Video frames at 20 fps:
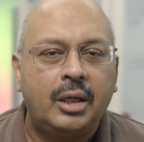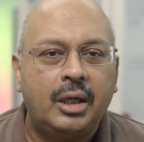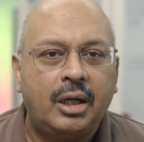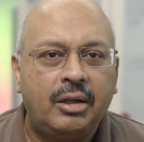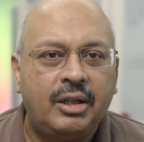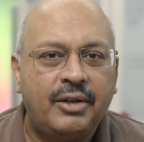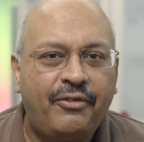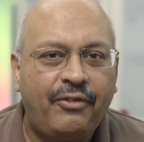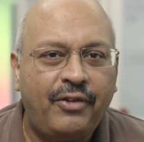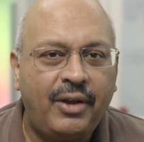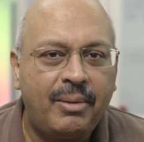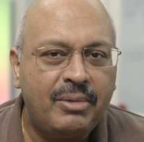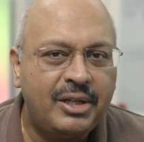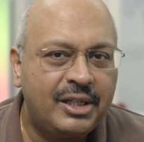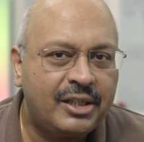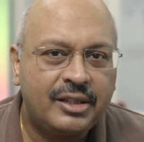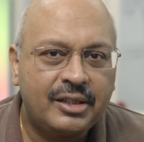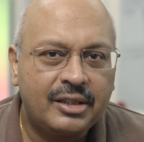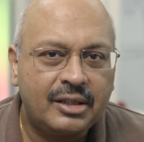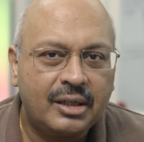Now, the
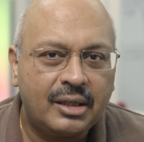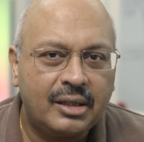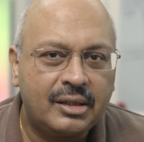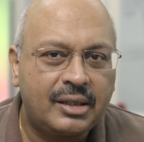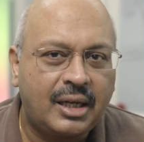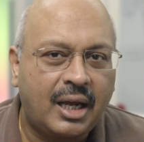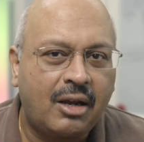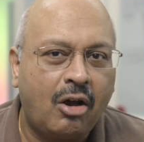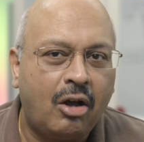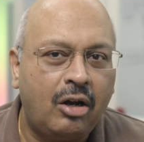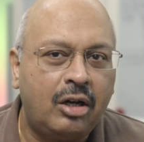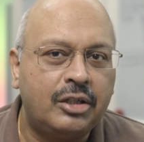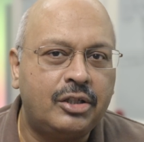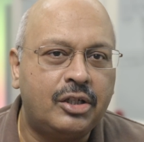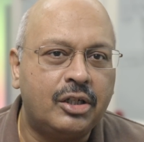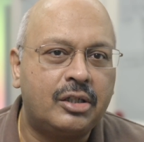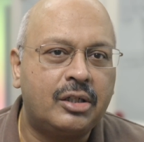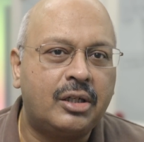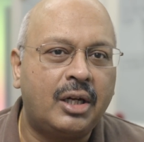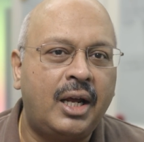famous
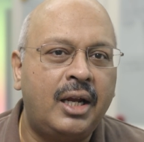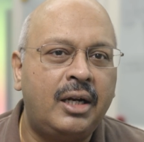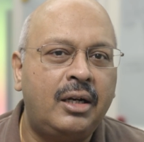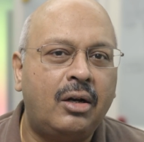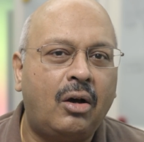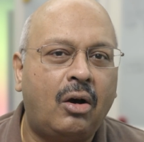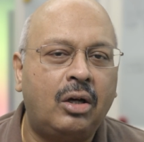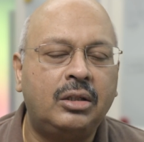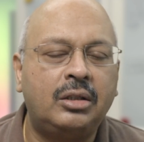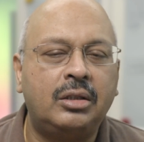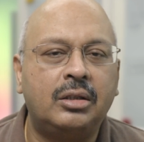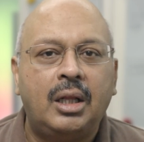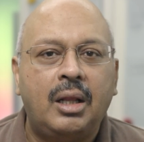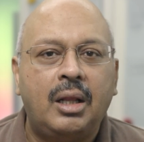psychologist and author